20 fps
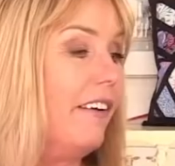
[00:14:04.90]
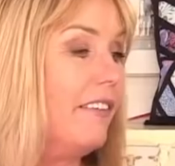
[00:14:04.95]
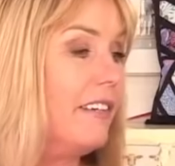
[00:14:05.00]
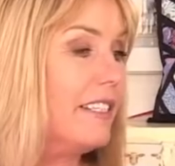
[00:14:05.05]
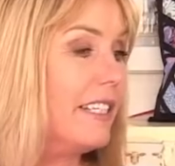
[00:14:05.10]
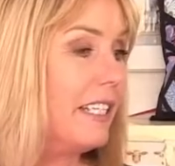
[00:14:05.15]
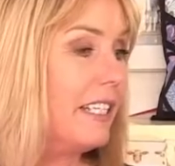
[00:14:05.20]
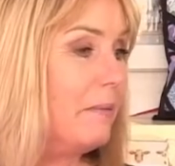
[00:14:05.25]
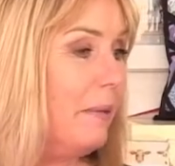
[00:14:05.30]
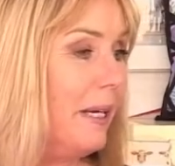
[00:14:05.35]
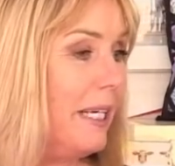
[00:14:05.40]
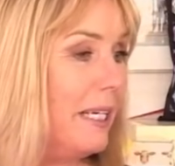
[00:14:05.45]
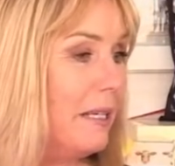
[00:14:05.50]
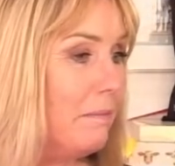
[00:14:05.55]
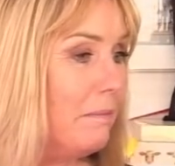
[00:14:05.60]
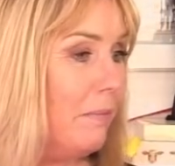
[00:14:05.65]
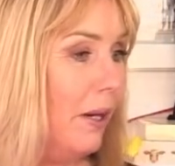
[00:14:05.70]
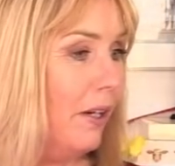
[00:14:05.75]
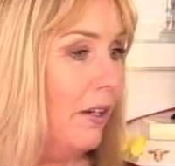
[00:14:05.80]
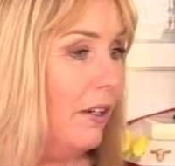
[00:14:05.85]
Karen's had a
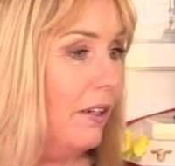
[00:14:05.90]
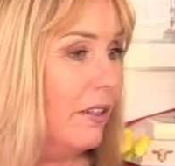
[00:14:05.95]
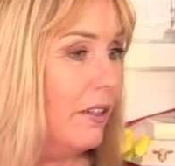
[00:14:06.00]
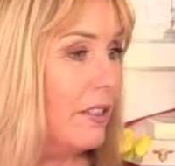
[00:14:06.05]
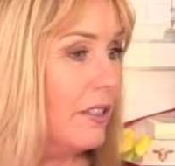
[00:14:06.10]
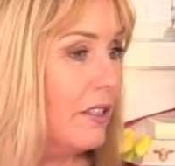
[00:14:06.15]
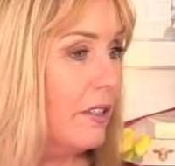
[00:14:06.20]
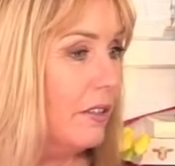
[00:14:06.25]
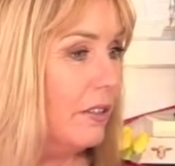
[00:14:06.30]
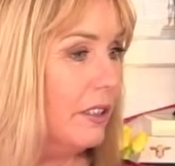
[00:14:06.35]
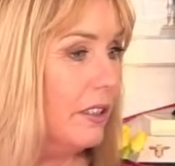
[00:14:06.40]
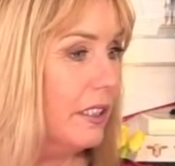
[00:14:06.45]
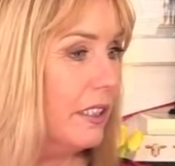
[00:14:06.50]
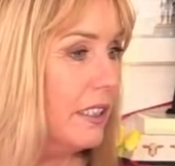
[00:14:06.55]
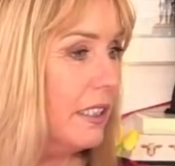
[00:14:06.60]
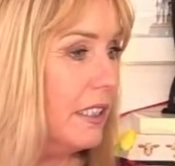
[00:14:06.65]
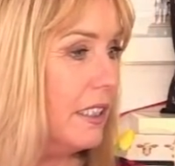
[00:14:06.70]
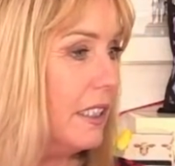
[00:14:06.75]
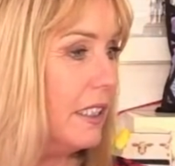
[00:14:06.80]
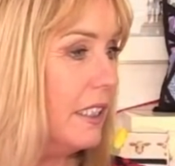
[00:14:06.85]
pink parcel.
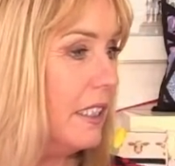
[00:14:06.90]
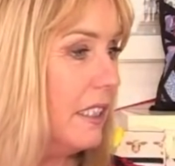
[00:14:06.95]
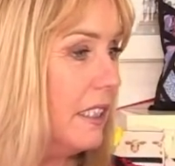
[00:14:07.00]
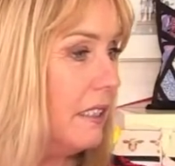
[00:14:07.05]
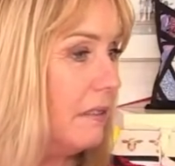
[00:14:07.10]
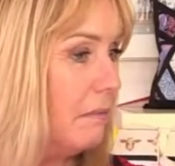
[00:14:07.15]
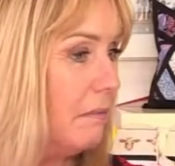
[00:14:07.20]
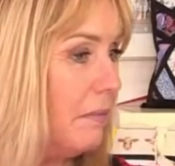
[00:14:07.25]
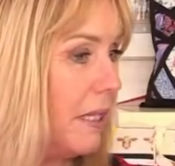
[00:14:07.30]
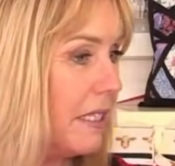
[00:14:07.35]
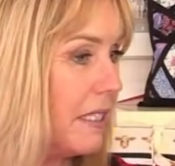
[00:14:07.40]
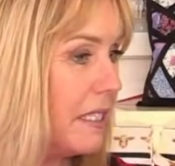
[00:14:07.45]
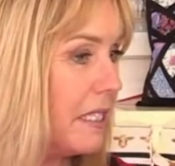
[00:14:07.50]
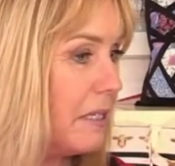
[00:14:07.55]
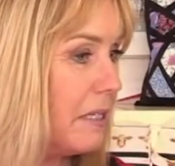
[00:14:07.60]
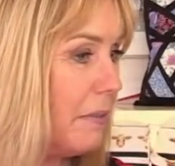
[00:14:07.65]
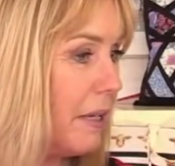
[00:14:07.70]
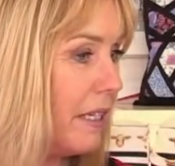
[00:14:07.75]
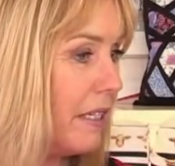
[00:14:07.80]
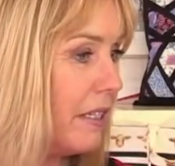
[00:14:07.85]

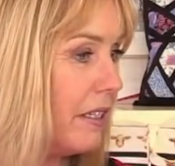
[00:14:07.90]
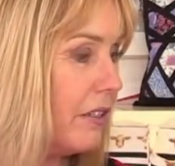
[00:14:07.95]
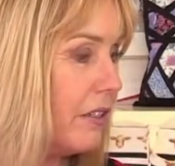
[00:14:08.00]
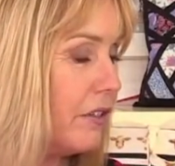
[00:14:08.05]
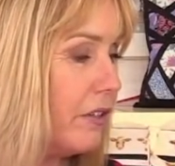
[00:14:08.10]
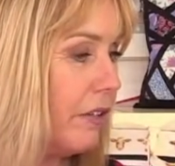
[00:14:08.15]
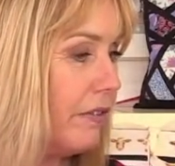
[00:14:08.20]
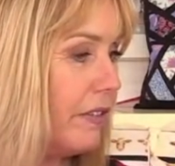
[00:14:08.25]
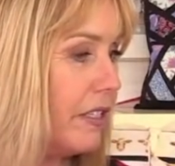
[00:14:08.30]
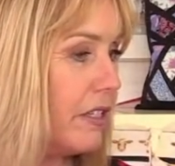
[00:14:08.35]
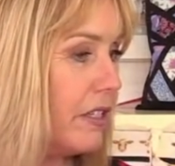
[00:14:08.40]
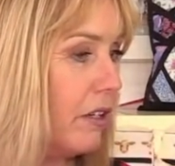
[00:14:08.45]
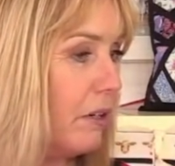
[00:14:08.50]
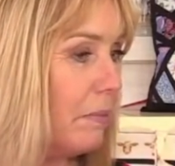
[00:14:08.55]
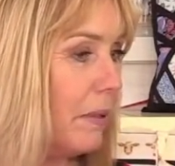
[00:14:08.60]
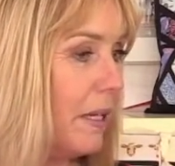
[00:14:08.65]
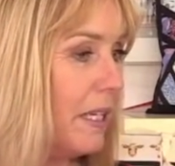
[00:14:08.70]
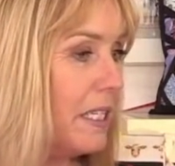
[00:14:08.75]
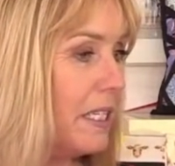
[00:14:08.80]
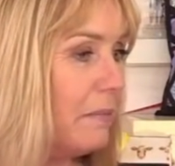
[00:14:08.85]
Megan's making a trivet
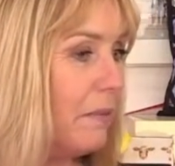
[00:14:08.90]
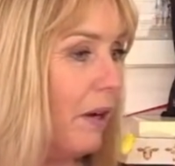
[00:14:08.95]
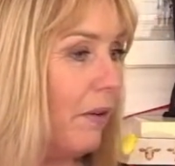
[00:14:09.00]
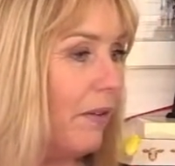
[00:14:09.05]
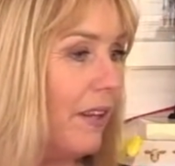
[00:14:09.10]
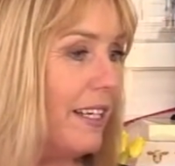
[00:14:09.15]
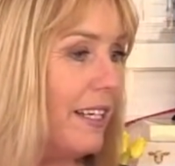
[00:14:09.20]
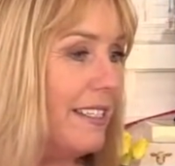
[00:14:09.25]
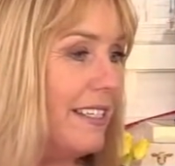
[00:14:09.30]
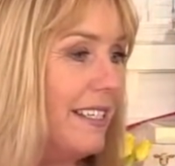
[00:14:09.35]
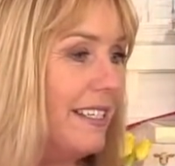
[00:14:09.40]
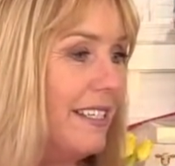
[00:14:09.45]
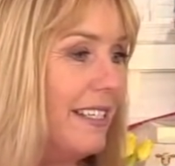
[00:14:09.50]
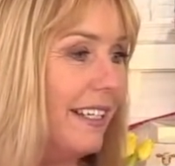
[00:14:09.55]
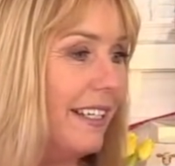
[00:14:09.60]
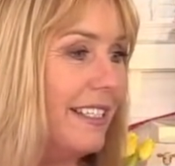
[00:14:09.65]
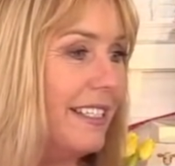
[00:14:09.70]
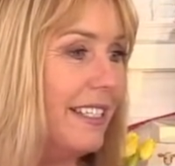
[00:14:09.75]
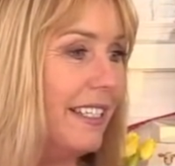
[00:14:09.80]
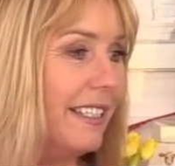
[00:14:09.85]
style placemat. Oh, that's a
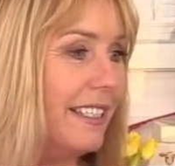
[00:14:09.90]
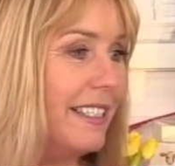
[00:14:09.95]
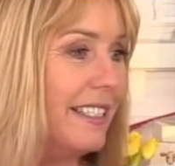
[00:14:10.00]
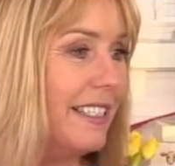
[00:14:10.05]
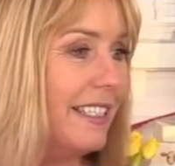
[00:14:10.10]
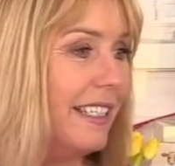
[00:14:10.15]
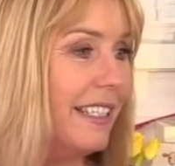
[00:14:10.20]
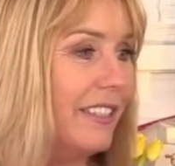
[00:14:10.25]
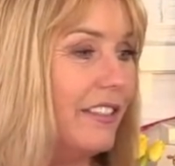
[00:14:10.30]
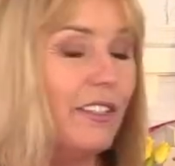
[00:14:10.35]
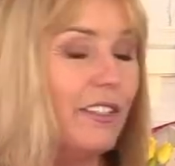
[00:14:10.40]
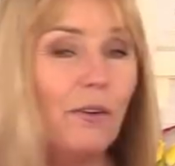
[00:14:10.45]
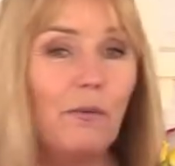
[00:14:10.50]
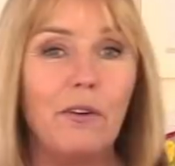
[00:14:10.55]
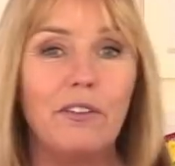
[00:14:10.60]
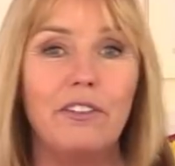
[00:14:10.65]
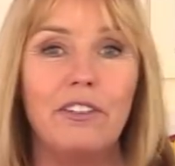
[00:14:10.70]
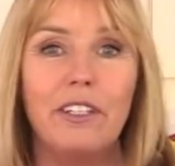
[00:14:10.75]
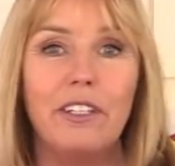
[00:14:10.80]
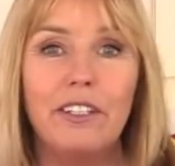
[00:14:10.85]
nice idea. She's
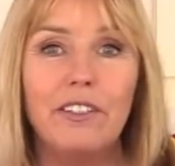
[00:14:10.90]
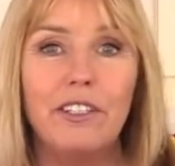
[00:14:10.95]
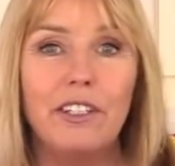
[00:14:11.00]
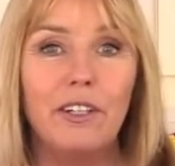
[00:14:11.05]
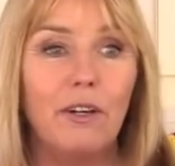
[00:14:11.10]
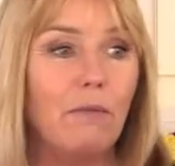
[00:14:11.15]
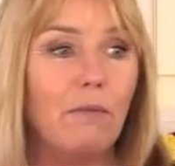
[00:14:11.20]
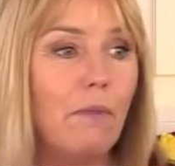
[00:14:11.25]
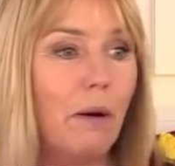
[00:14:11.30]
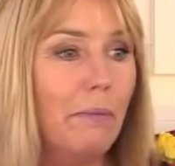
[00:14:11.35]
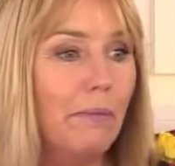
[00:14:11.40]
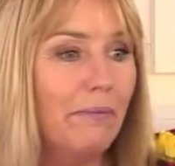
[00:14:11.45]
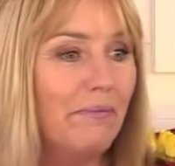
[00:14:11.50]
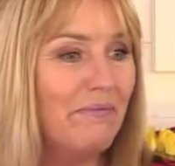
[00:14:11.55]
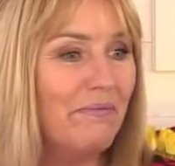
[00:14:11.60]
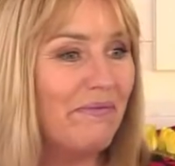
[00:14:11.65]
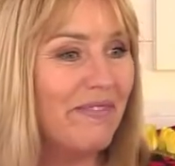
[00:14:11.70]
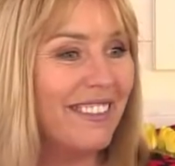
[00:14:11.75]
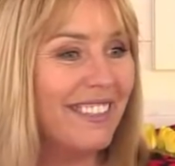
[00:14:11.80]
not watching, is she, your mum?